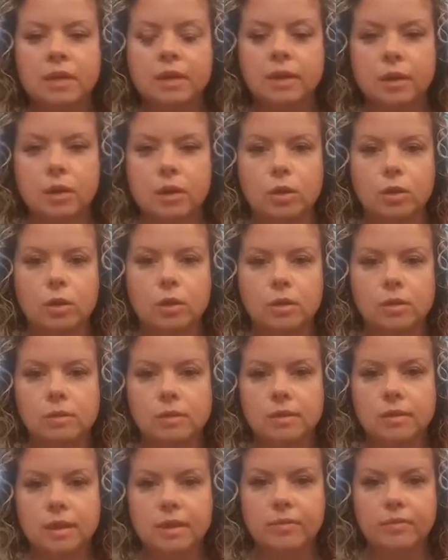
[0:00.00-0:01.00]
Their
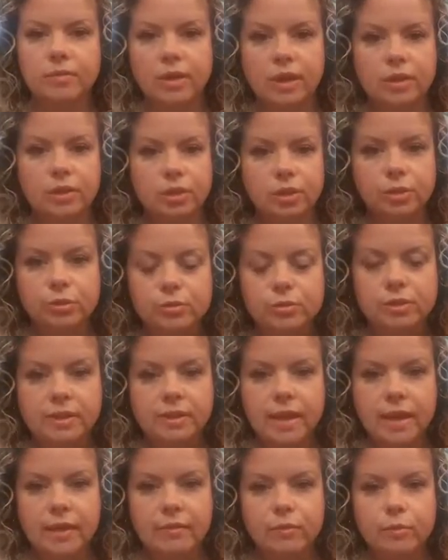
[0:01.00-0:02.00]
curls, if they choose
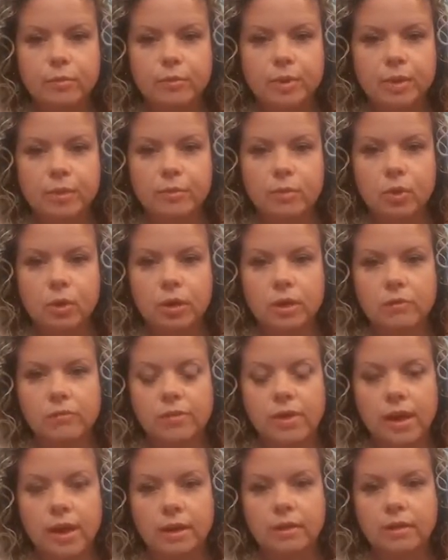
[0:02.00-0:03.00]
to have them be more
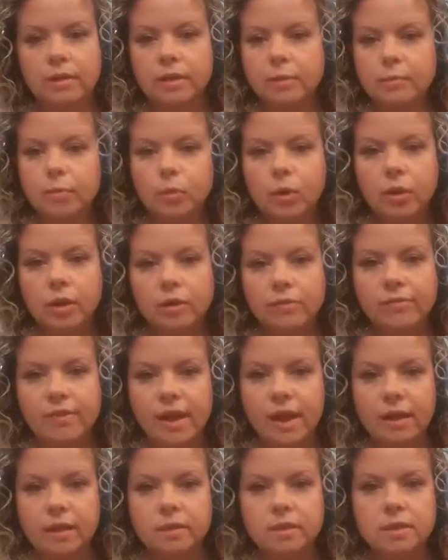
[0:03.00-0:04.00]
defined, they're more
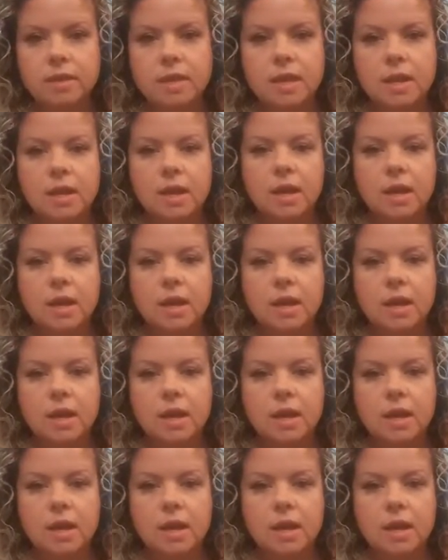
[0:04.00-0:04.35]
defined.